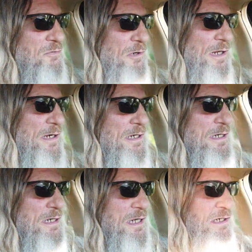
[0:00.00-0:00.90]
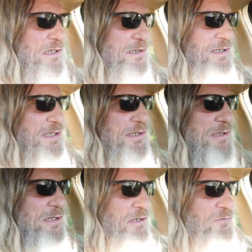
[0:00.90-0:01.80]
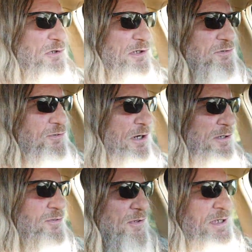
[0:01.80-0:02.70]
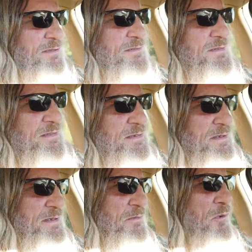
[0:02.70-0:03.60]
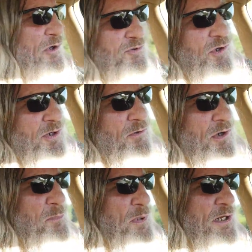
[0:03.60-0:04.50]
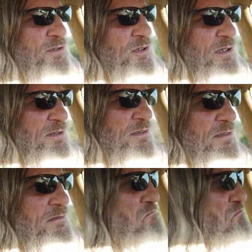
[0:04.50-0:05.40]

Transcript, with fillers: is ready and in need of restructuring. What's going to replace it?